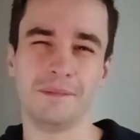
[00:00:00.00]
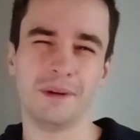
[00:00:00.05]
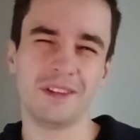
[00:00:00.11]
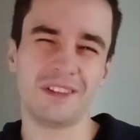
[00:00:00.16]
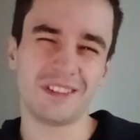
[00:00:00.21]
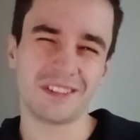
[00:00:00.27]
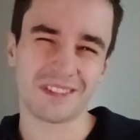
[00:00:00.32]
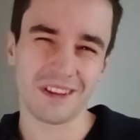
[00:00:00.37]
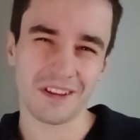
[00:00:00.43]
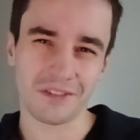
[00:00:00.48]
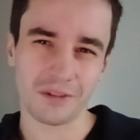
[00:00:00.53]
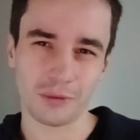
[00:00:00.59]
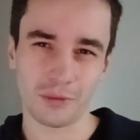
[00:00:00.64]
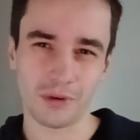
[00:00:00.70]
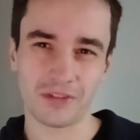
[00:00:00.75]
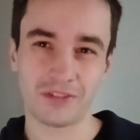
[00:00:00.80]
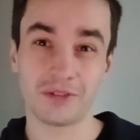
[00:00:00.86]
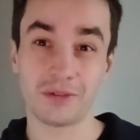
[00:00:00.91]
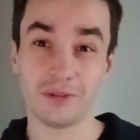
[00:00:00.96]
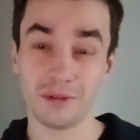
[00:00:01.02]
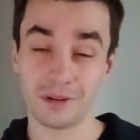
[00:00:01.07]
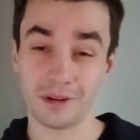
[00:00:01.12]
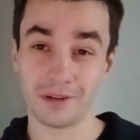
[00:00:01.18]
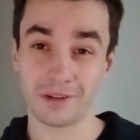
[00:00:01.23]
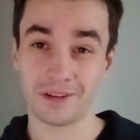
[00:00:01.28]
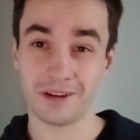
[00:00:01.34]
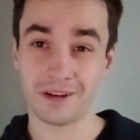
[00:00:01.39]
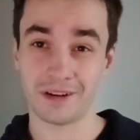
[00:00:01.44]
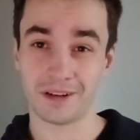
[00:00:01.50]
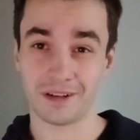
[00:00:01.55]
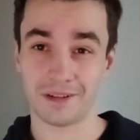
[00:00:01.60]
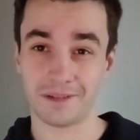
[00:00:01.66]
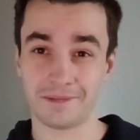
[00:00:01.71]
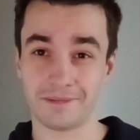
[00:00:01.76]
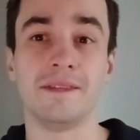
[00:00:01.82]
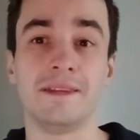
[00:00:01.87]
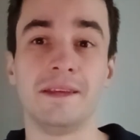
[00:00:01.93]
But it's not always a Google
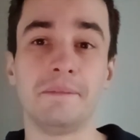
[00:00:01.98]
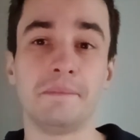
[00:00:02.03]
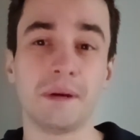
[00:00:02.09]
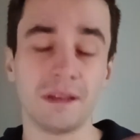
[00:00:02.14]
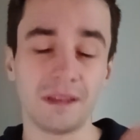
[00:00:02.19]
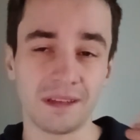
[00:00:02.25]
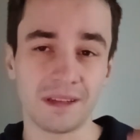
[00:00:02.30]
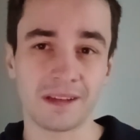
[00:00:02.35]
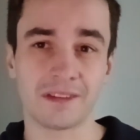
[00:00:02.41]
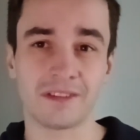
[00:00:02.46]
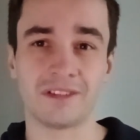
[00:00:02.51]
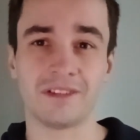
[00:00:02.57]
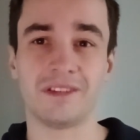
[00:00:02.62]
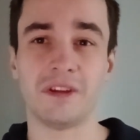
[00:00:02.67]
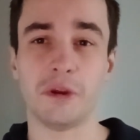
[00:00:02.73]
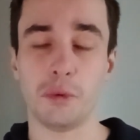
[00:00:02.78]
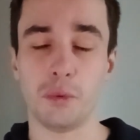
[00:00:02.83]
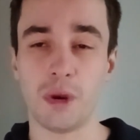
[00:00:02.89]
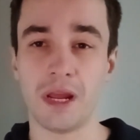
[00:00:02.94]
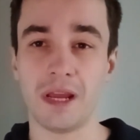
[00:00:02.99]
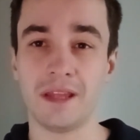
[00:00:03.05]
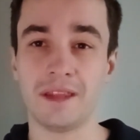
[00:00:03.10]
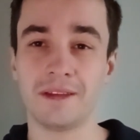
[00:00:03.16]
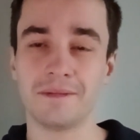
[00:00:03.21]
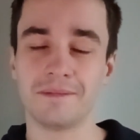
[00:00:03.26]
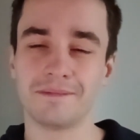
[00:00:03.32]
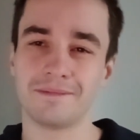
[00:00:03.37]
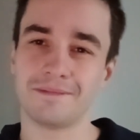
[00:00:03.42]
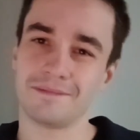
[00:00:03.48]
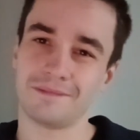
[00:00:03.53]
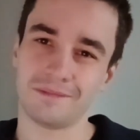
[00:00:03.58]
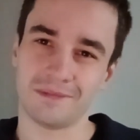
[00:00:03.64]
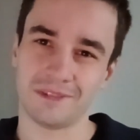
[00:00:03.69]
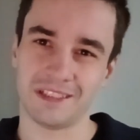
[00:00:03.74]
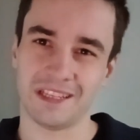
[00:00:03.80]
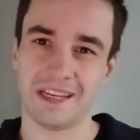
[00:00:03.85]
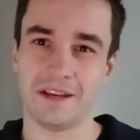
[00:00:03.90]
car. Depending Depending on the terrain,
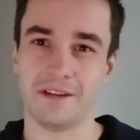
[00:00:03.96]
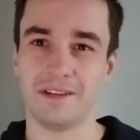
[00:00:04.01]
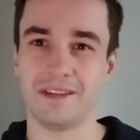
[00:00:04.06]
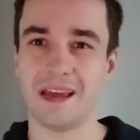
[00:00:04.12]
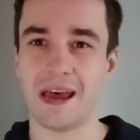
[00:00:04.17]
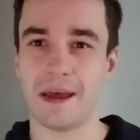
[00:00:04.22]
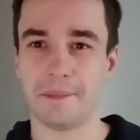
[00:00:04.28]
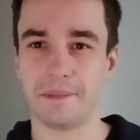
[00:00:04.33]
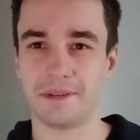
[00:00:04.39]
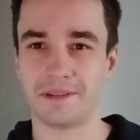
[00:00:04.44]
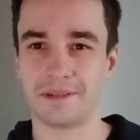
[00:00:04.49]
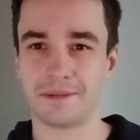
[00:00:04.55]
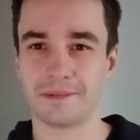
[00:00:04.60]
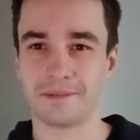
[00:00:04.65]
they adapt.